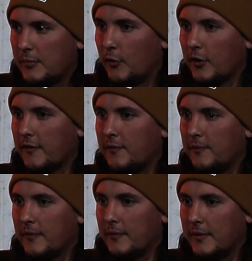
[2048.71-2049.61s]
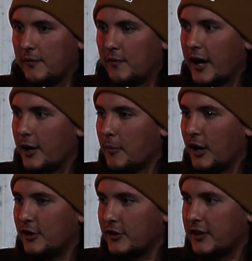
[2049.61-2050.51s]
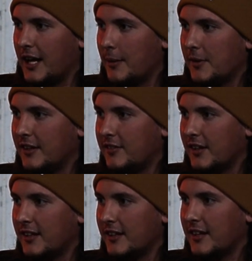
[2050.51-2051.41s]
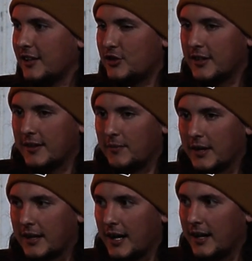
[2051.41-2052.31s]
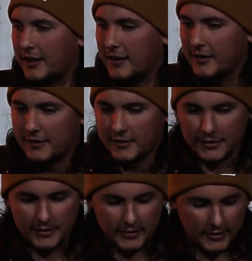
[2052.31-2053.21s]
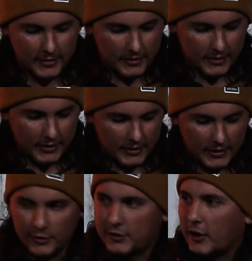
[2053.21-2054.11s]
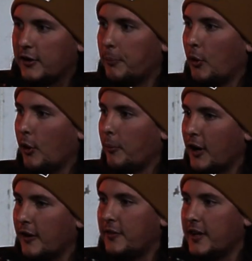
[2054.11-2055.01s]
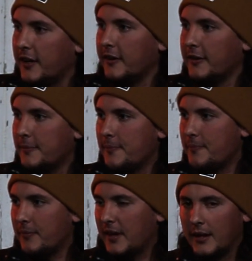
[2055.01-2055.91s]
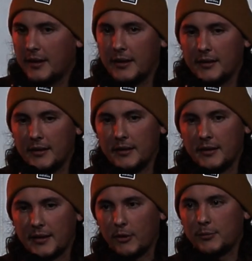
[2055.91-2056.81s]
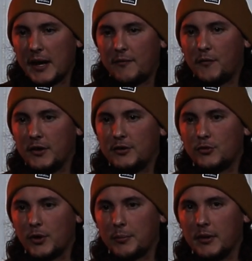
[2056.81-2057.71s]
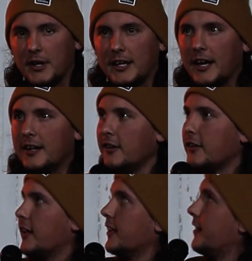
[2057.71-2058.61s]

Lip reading: Before the fire marshal came in and he said, get that shit the fuck out of here. It was called the Pole Barn Theater. That was my first strip. It kind of looked